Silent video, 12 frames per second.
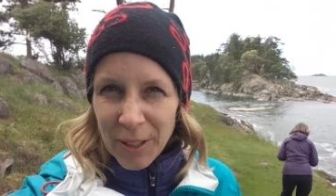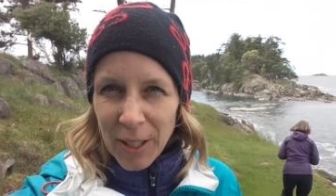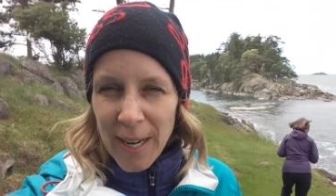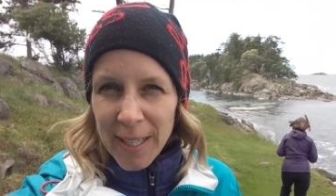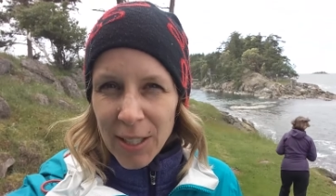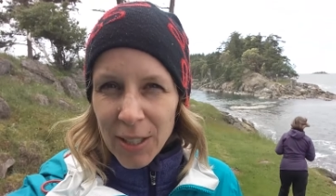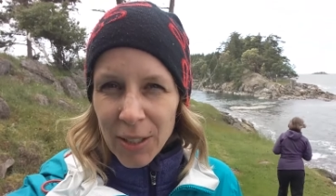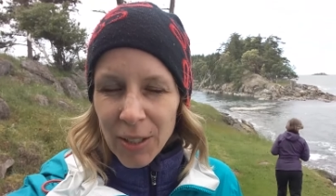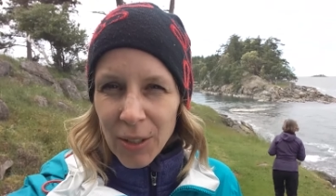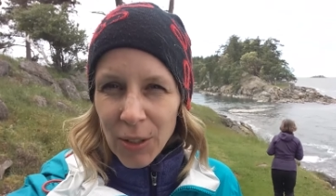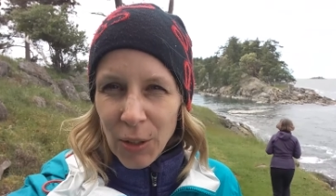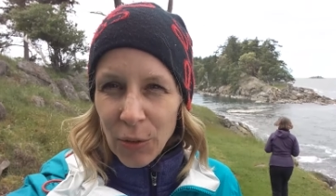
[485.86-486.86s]
We're at
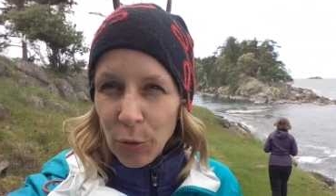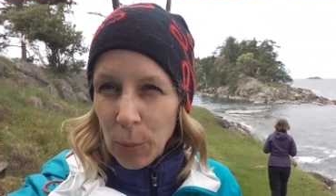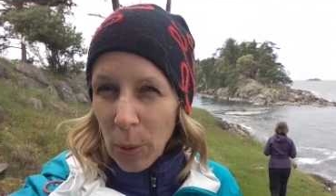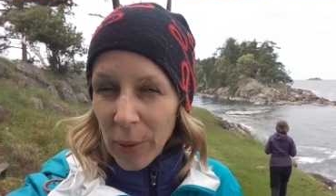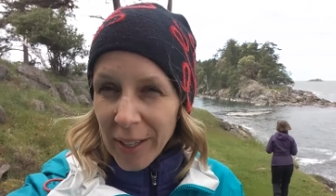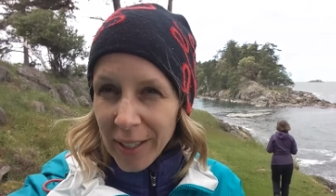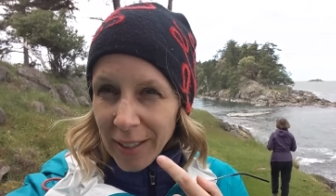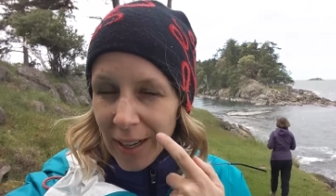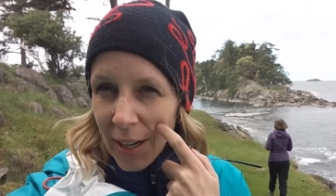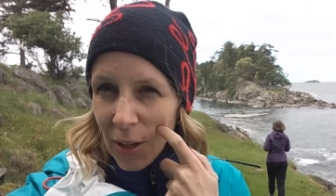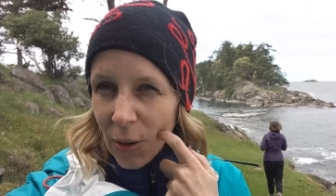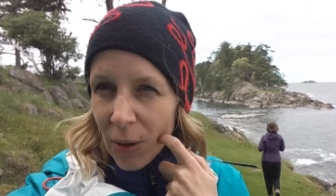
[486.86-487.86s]
Club Point
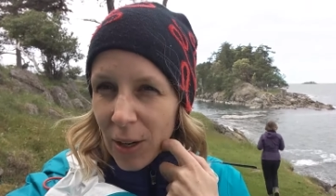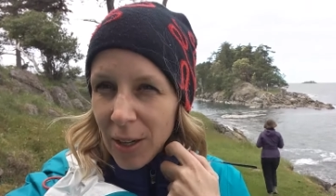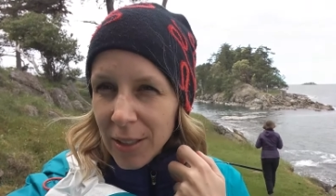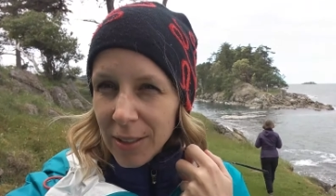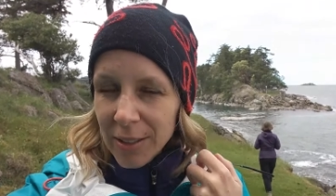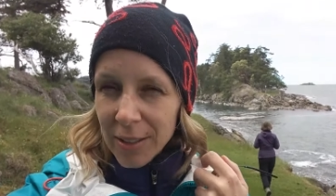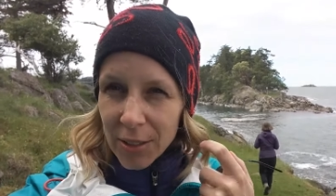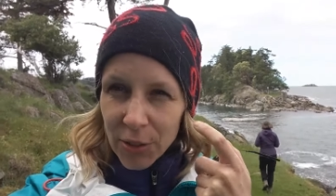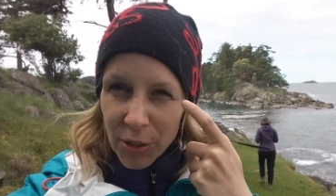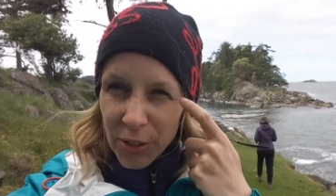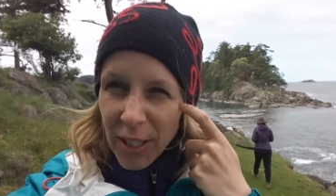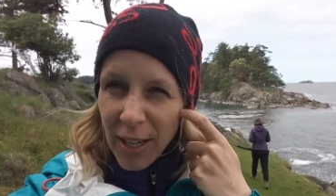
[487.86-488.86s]
now on
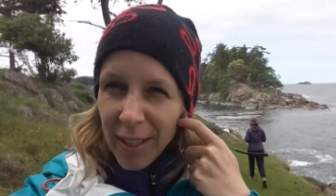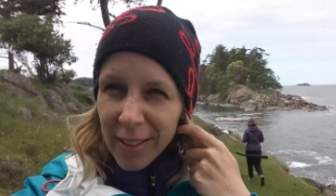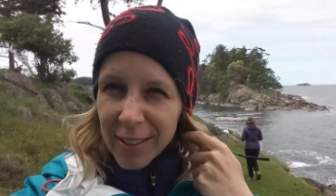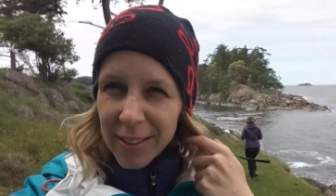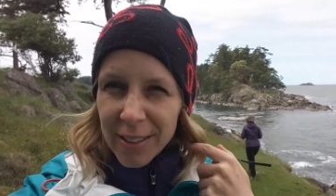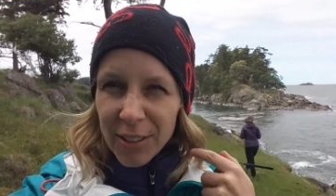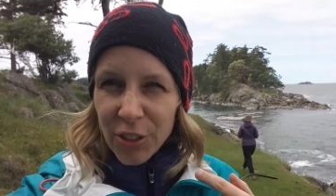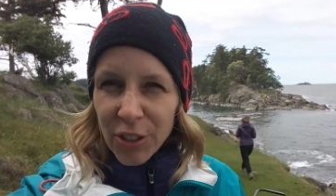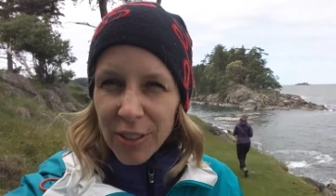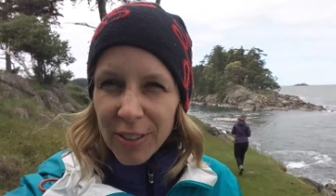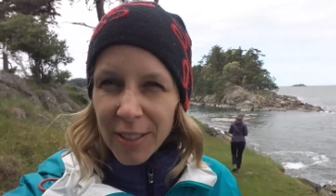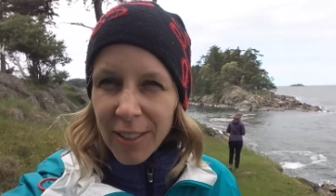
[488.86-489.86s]
Saturna Island.
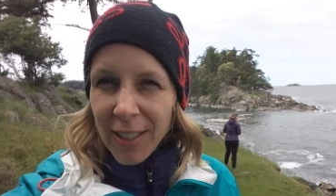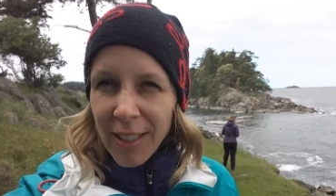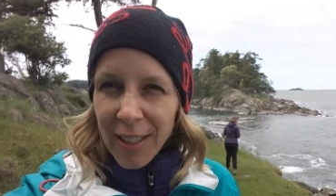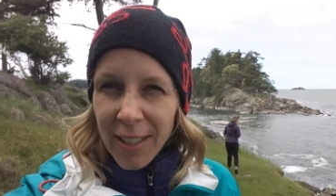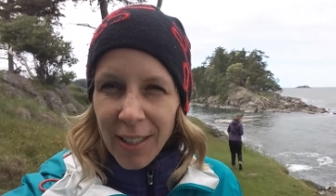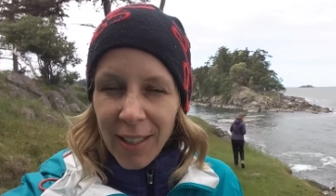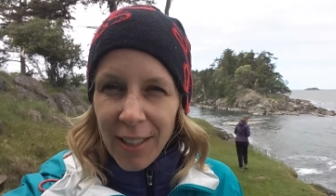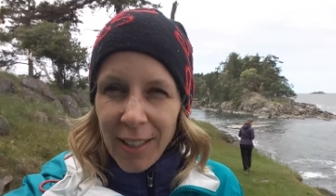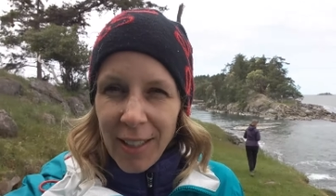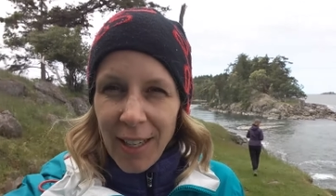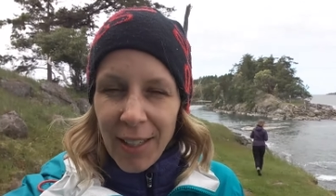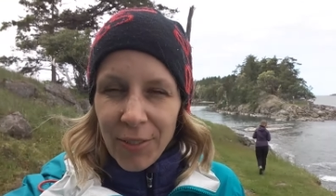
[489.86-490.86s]
Just
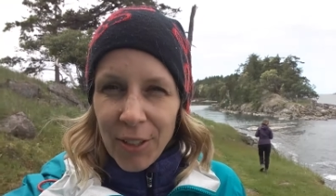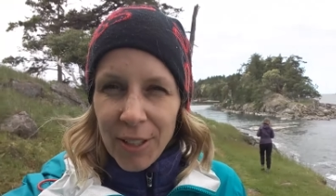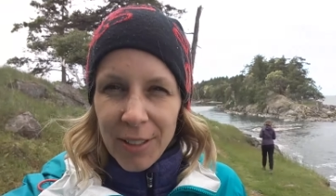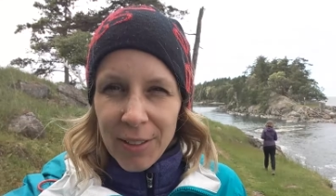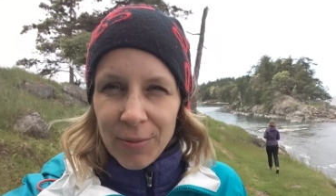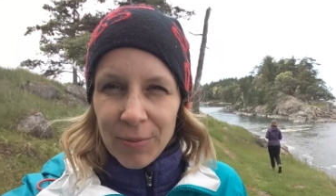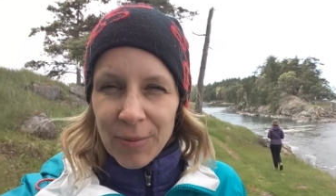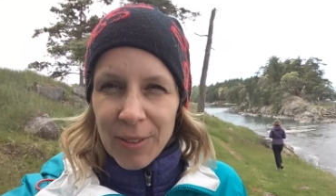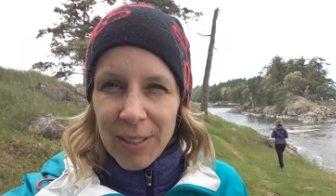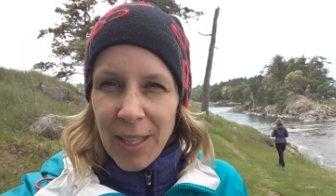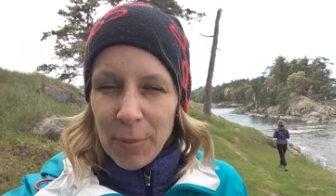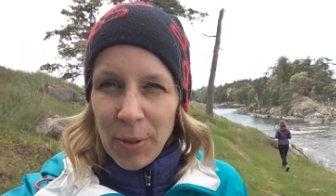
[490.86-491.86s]
every
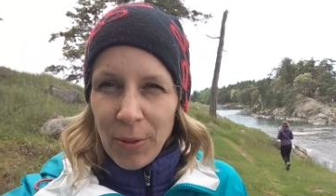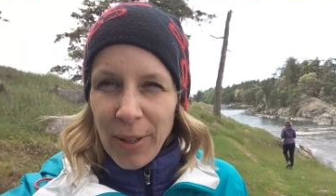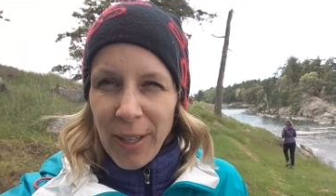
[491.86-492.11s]
step of the